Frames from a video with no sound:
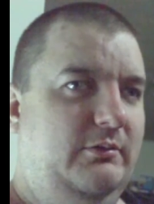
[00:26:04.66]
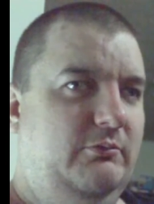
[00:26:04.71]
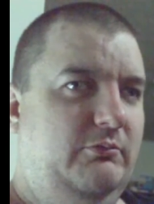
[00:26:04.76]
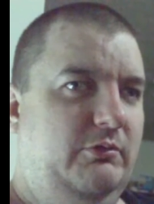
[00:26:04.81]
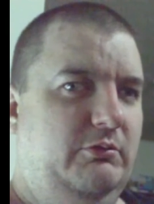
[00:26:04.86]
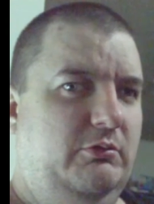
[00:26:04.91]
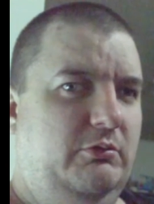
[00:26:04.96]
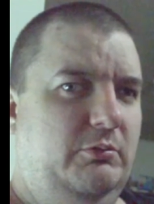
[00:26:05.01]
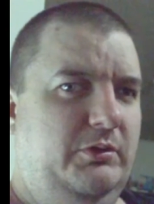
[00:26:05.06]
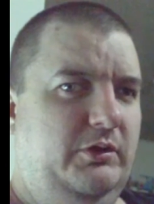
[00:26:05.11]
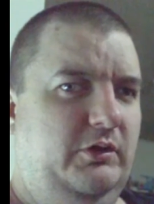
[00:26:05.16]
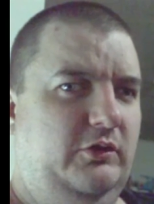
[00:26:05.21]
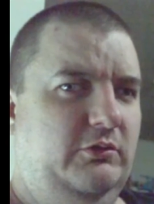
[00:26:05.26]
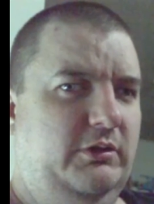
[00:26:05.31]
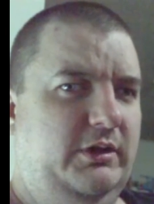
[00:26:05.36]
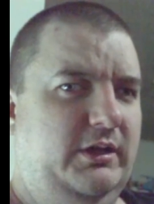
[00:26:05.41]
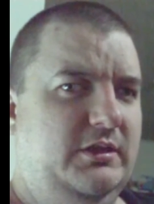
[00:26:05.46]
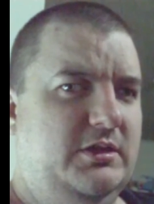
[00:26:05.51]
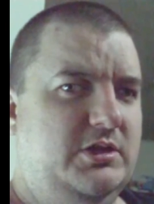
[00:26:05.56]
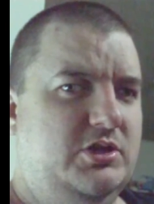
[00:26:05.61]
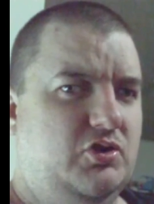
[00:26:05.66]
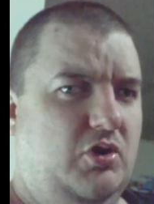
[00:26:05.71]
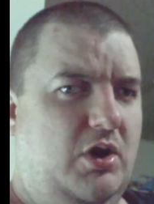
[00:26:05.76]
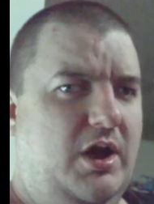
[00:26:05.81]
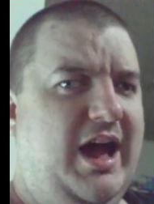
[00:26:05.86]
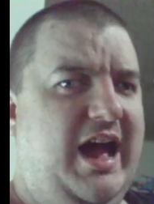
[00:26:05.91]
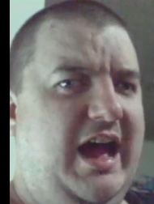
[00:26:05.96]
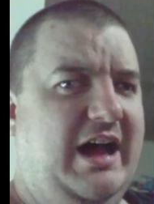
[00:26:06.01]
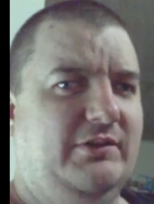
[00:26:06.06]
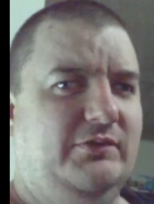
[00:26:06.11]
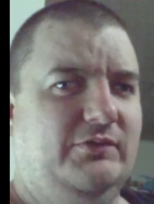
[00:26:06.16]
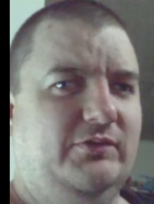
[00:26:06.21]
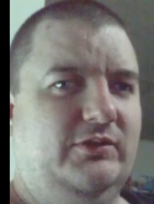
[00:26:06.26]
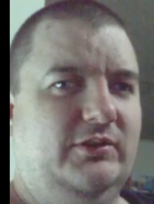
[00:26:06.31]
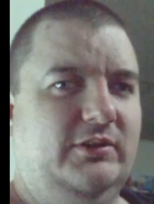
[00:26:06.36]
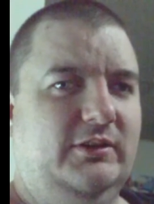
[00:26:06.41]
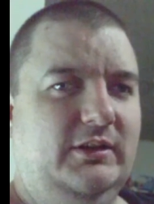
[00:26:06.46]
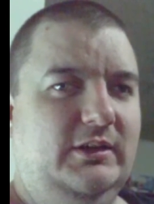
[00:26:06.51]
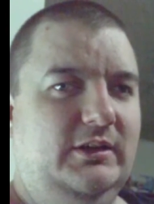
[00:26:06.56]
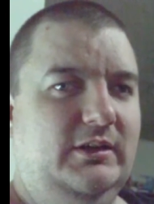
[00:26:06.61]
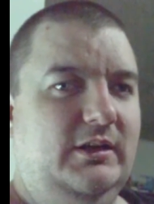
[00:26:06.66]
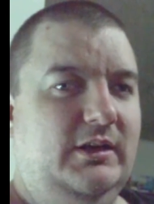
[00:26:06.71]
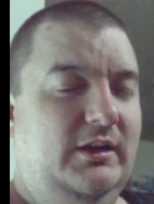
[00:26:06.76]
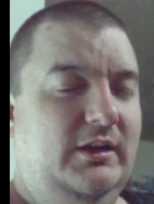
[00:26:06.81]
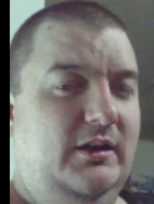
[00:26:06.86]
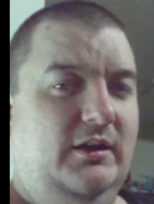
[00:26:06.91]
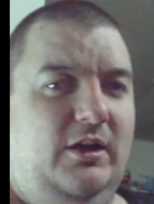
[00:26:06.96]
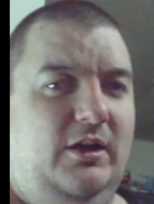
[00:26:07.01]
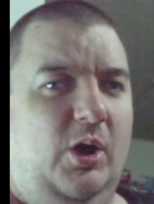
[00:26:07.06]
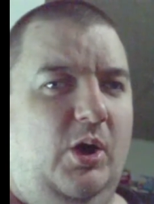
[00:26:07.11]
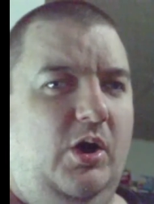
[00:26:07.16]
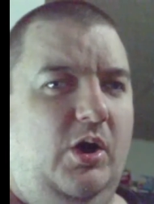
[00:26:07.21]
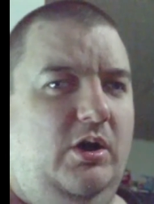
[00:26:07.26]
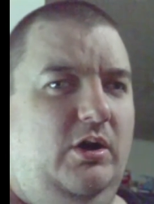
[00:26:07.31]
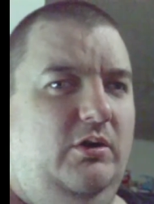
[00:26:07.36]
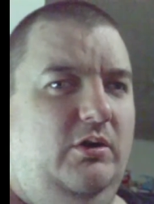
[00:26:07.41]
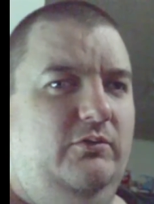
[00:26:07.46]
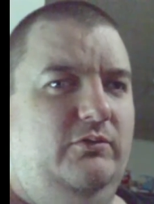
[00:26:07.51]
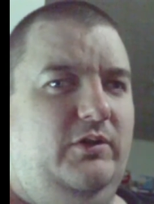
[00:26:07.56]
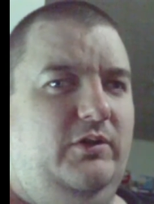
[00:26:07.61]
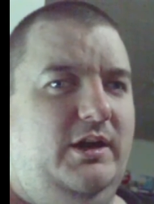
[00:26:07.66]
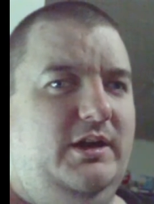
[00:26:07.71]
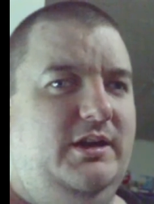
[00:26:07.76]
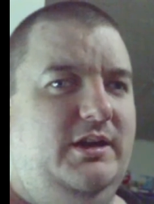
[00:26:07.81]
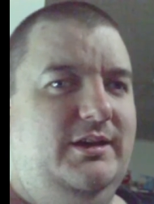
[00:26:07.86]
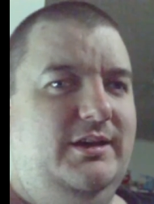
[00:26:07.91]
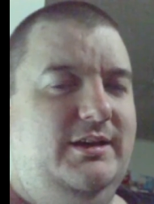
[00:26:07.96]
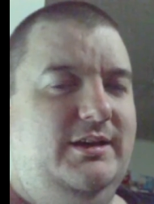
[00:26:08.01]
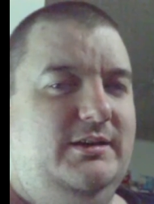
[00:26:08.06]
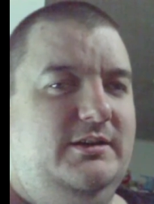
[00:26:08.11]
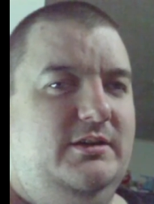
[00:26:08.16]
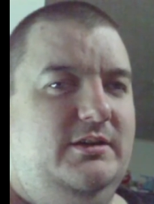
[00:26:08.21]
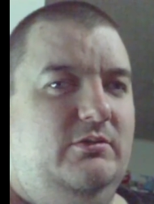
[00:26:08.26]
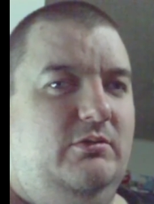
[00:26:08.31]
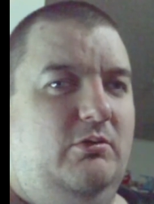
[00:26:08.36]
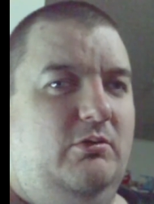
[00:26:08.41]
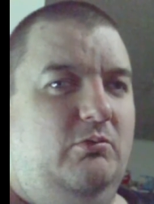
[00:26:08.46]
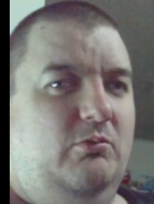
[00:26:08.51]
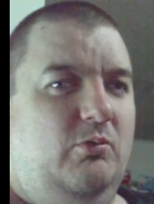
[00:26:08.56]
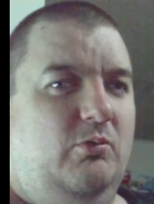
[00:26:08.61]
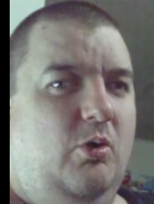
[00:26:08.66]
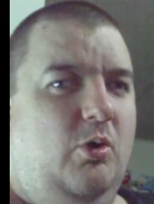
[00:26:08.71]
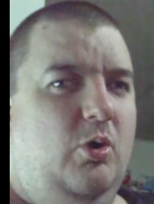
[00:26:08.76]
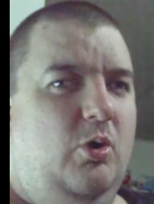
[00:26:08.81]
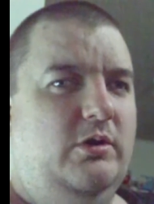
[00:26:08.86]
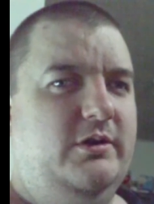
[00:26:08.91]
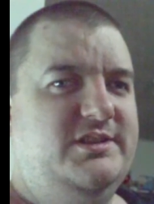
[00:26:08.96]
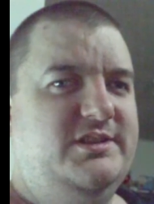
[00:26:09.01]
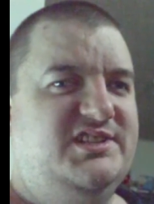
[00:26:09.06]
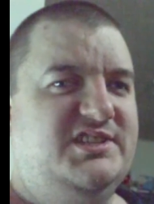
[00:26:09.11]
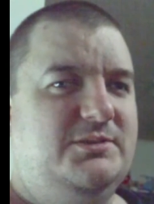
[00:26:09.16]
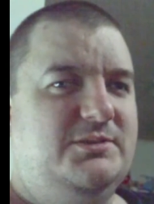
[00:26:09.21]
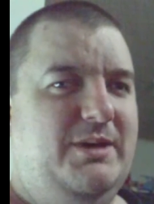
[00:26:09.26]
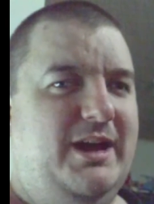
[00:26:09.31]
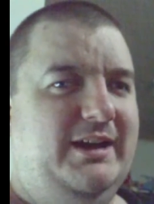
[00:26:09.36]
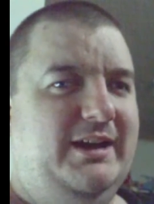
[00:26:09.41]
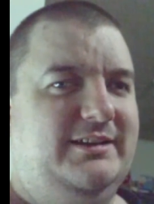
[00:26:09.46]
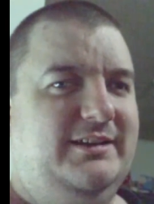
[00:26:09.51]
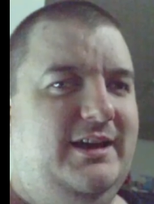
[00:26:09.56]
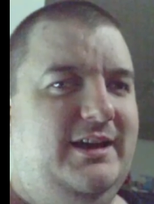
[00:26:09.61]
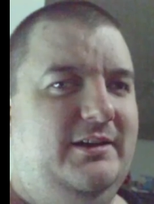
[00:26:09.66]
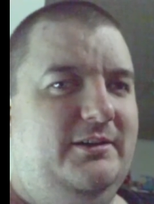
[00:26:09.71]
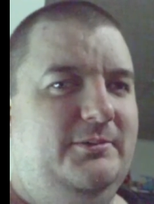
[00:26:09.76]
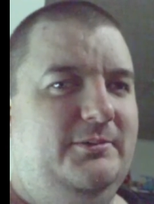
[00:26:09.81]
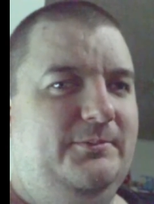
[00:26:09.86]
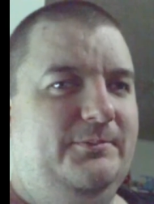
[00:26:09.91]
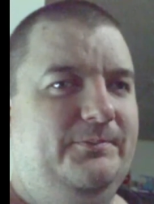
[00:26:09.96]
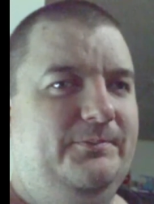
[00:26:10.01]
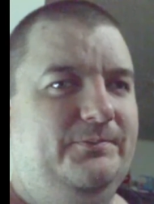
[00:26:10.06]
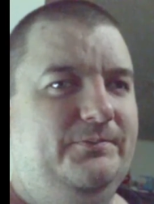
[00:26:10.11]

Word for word: and we will be doing the draft of Raw and SmackDown.